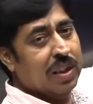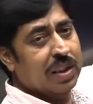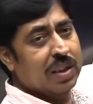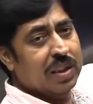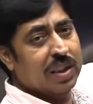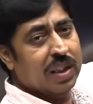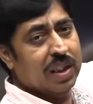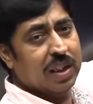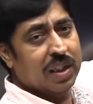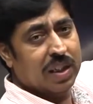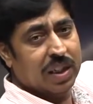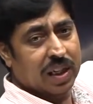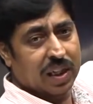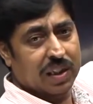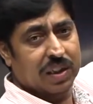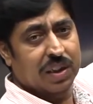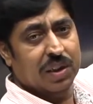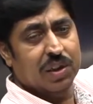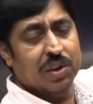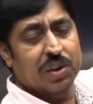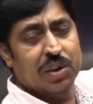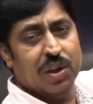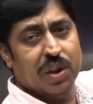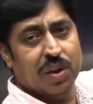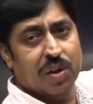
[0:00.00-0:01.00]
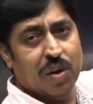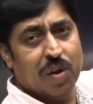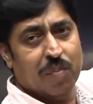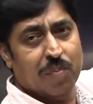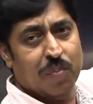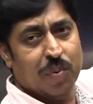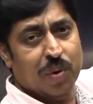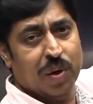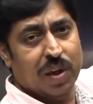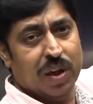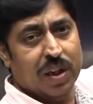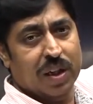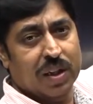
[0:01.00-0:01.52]
is there, tangential
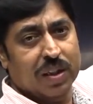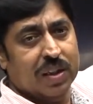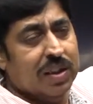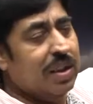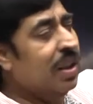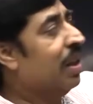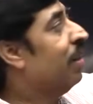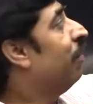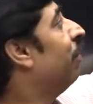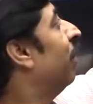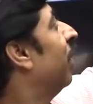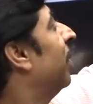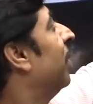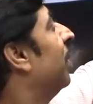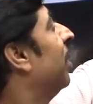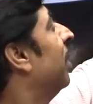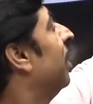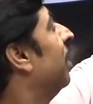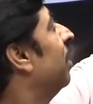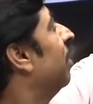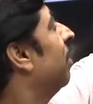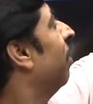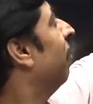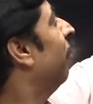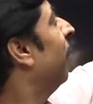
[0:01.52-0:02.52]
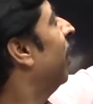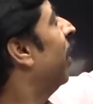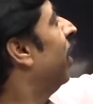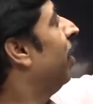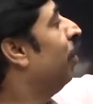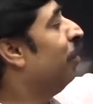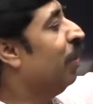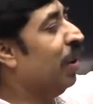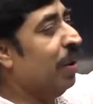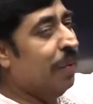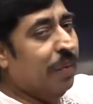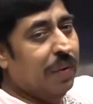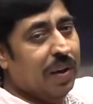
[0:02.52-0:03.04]
component is there, friction is somewhere
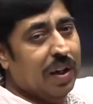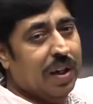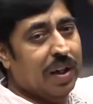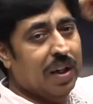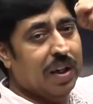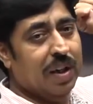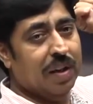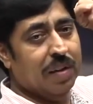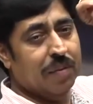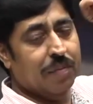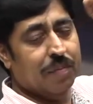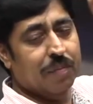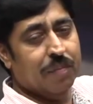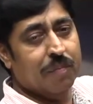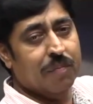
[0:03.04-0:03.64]
in between here.